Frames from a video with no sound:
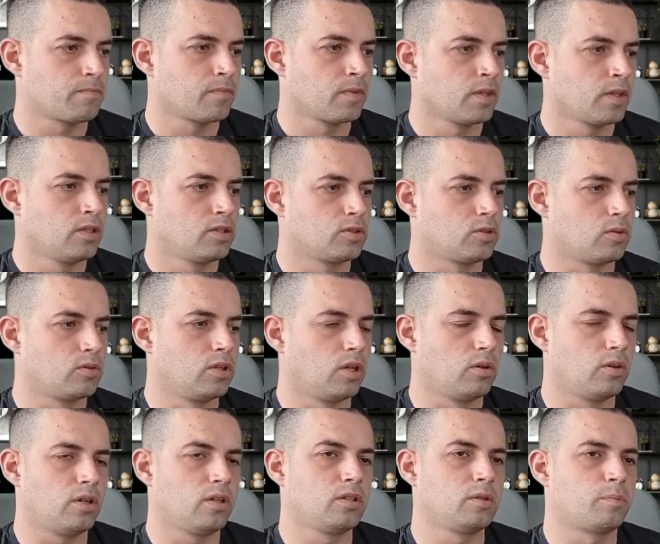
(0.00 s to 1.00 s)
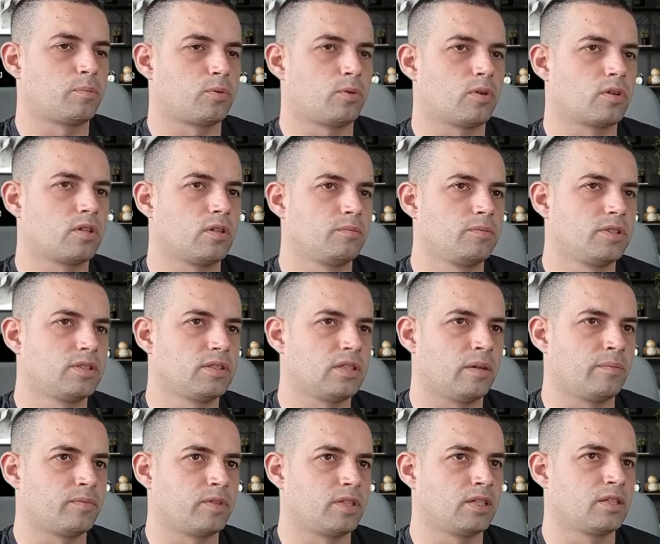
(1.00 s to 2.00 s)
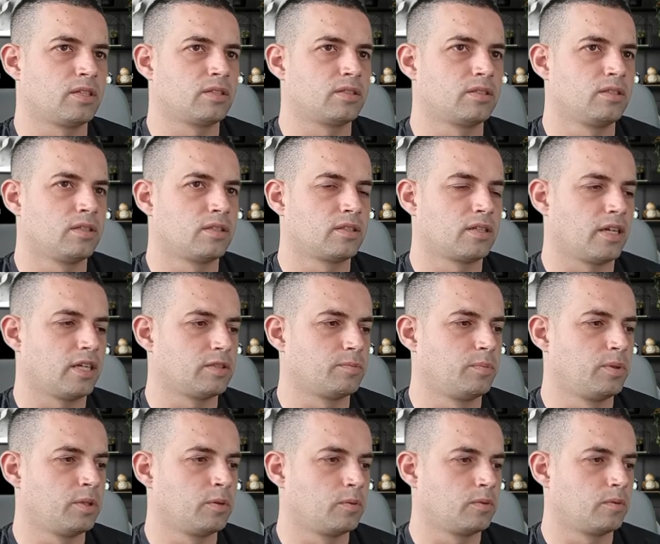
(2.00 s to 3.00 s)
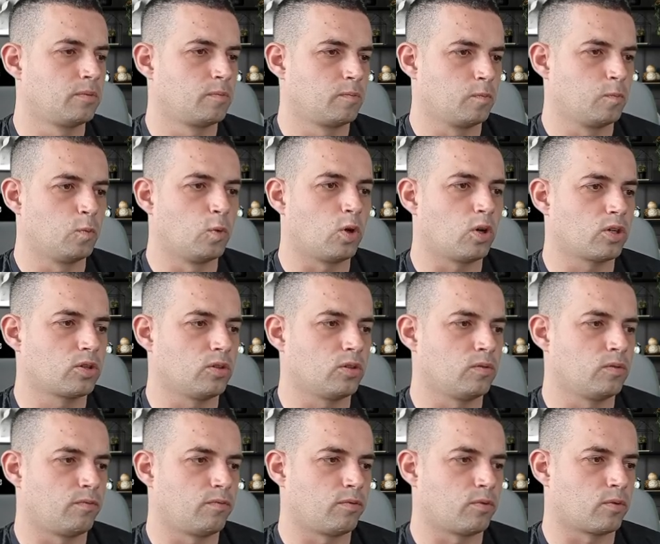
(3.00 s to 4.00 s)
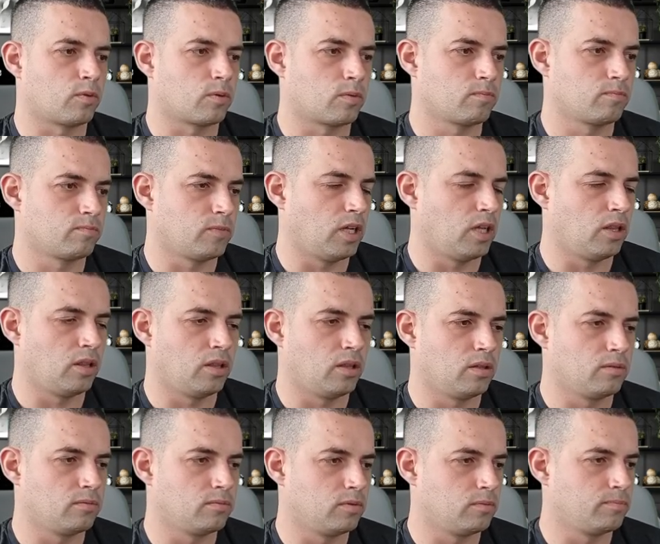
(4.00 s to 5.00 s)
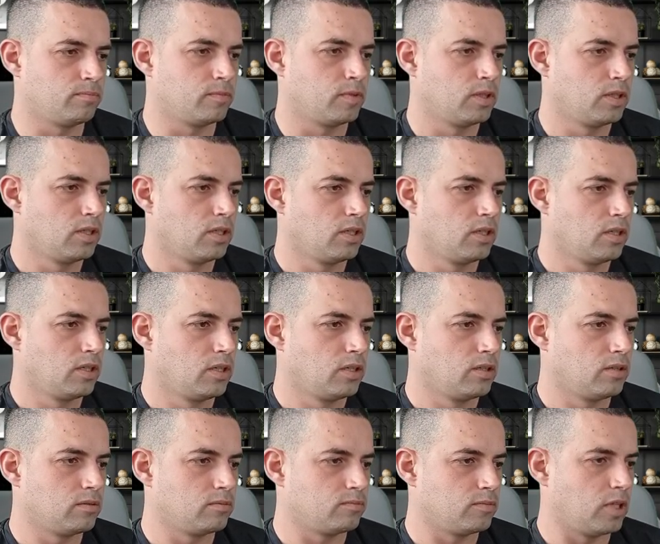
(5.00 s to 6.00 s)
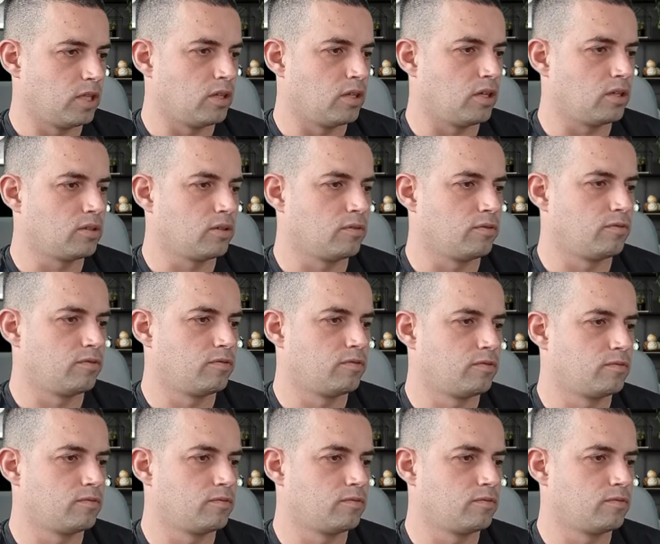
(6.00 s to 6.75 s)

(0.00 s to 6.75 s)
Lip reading: So the loyalty program is something that has been worked on for a lot of